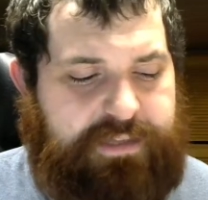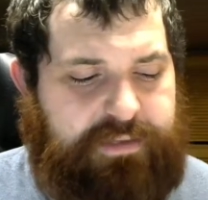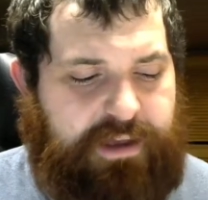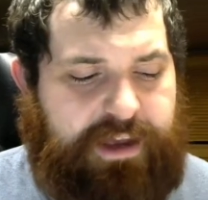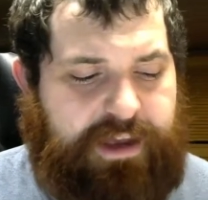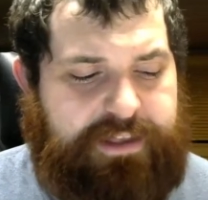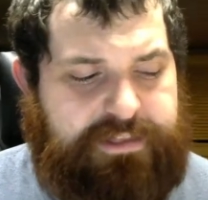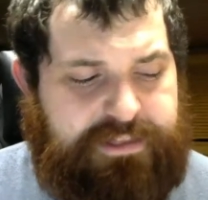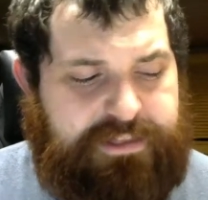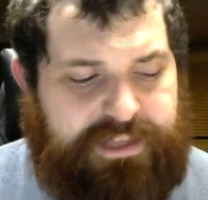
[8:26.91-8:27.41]

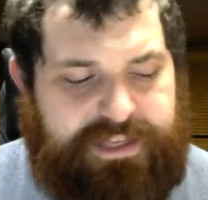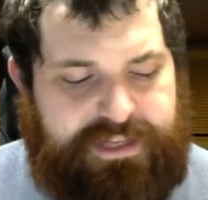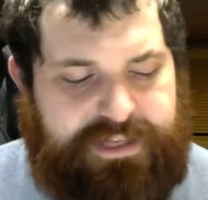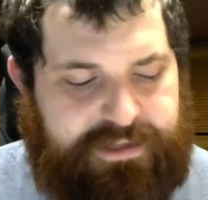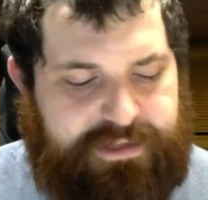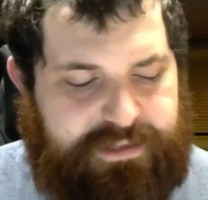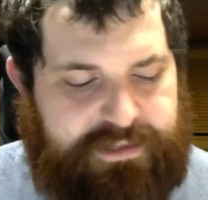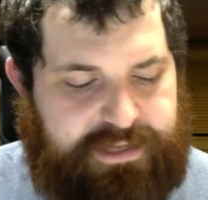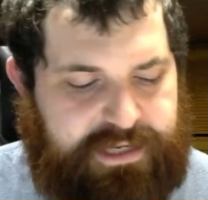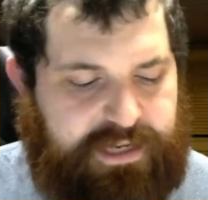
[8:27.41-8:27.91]
I like
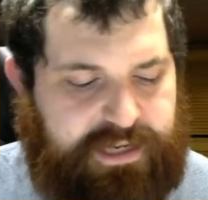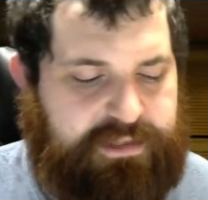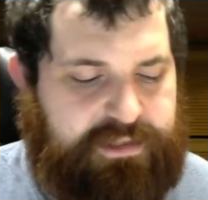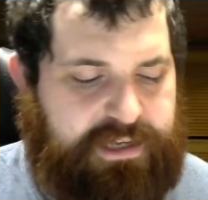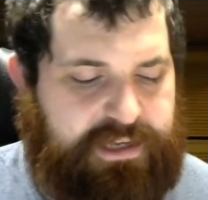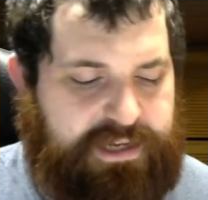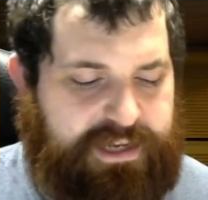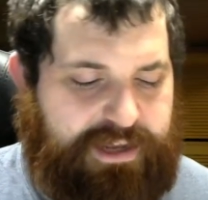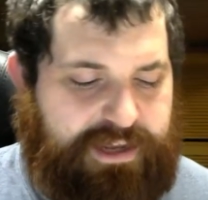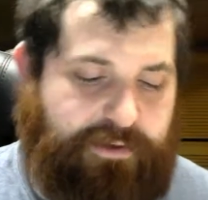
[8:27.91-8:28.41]
it. Like I
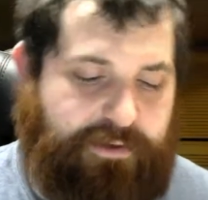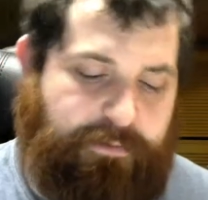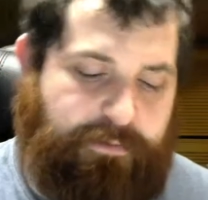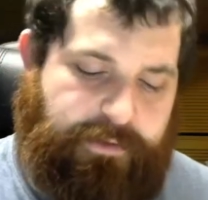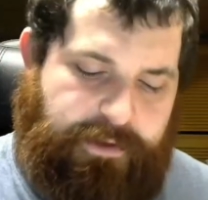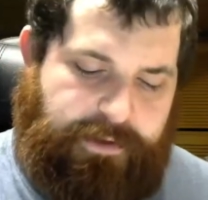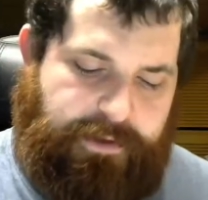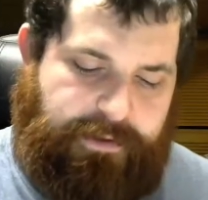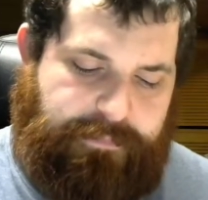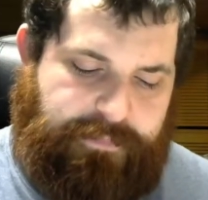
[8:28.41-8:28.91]
like how
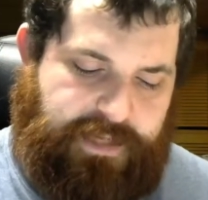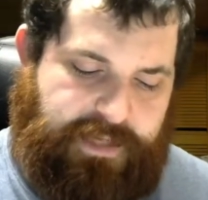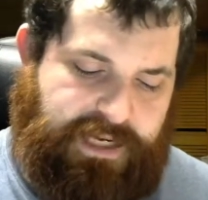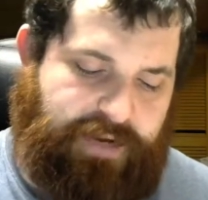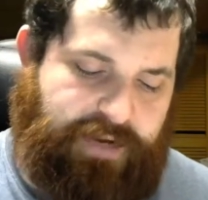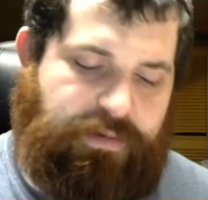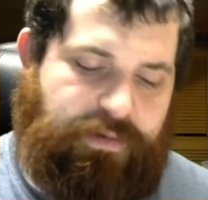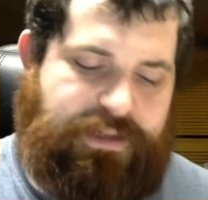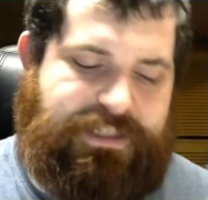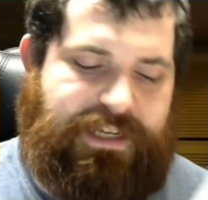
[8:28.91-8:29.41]
like
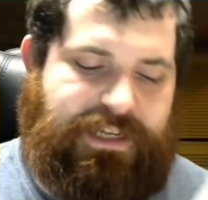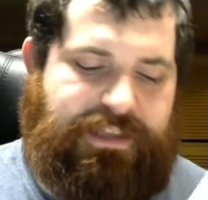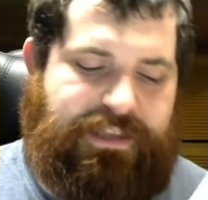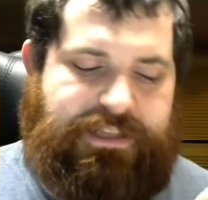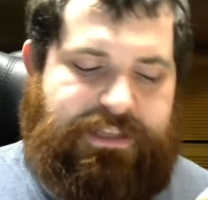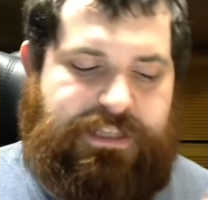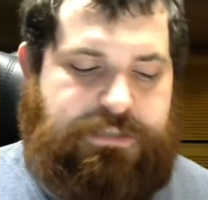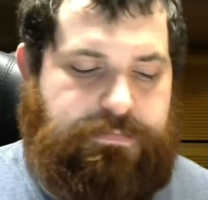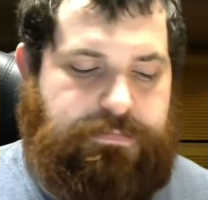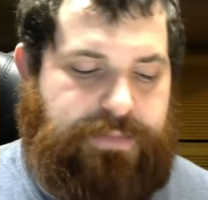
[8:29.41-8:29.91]
everybody's got like
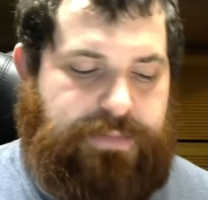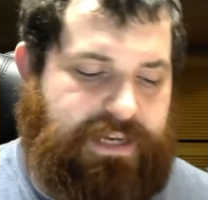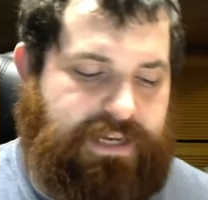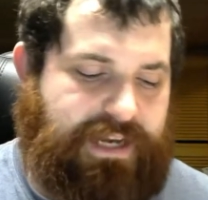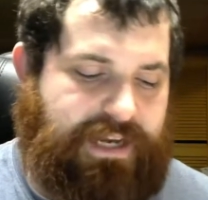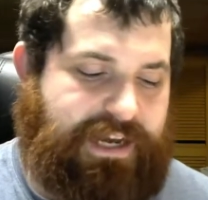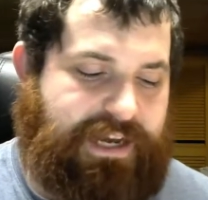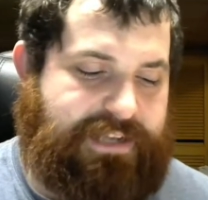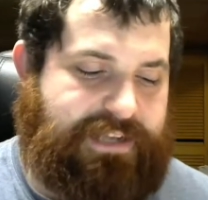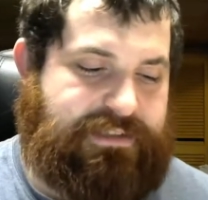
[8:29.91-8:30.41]
these big
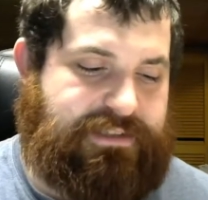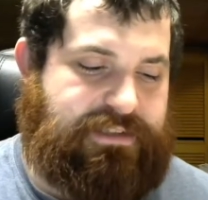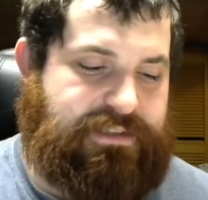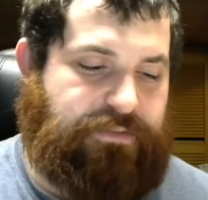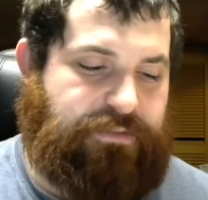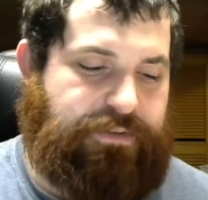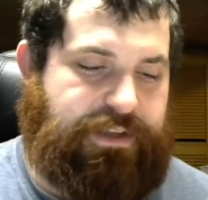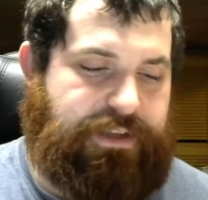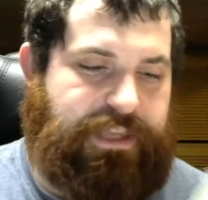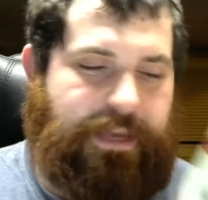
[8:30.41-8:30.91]
eyes and
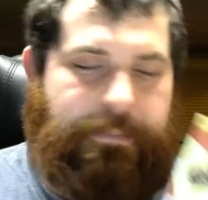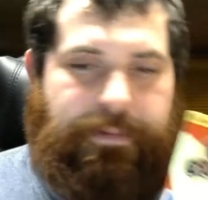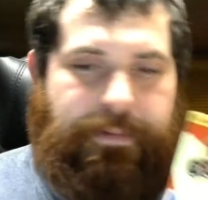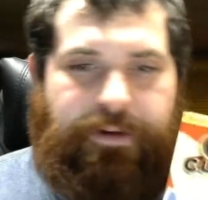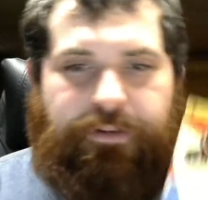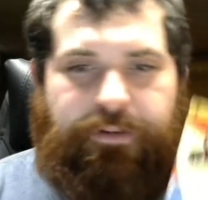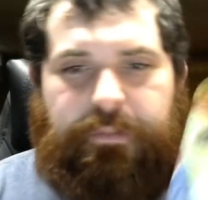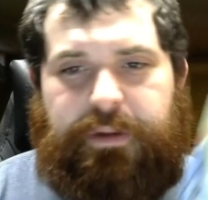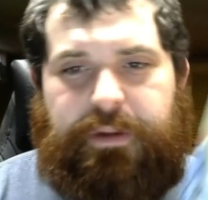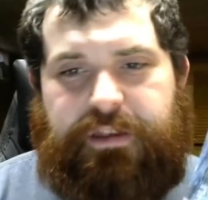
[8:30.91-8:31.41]
stuff like that, but
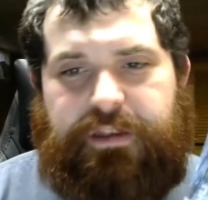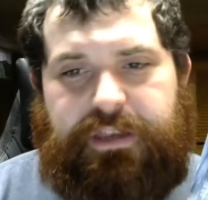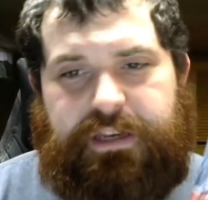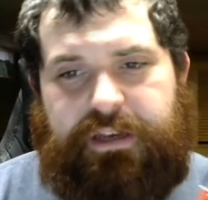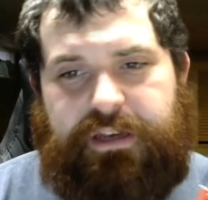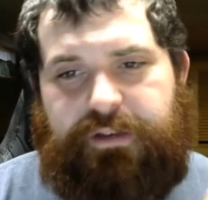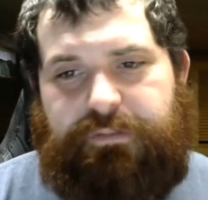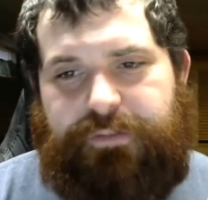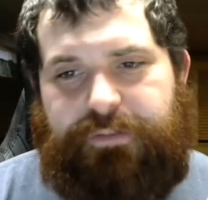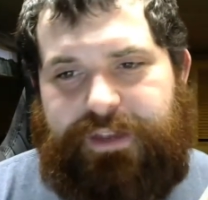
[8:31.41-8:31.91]
everybody like
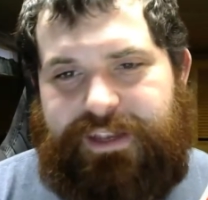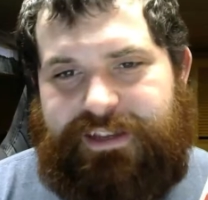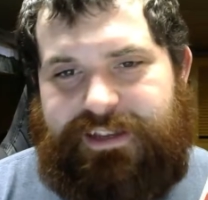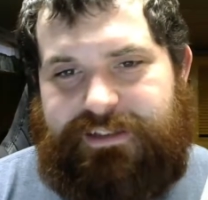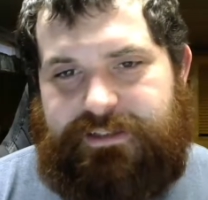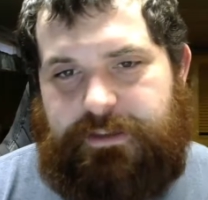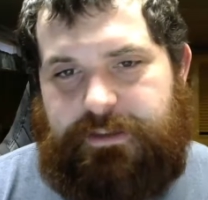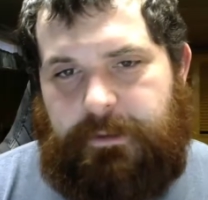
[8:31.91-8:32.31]
conveys